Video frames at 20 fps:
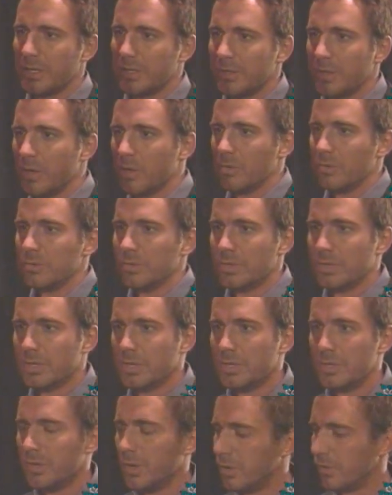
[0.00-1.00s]
Uh, no.
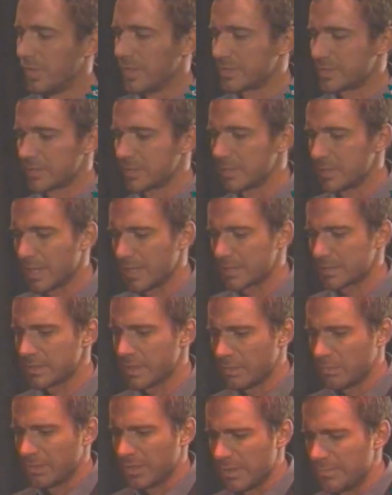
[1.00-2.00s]
No, that's
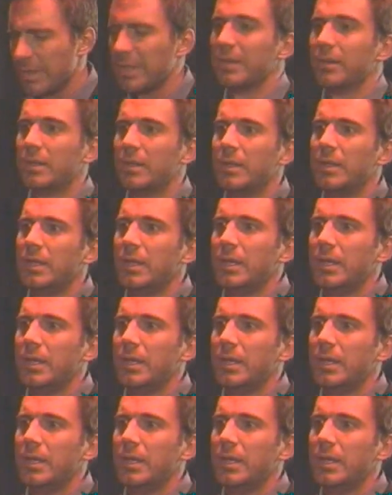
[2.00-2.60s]
that's not what I meant.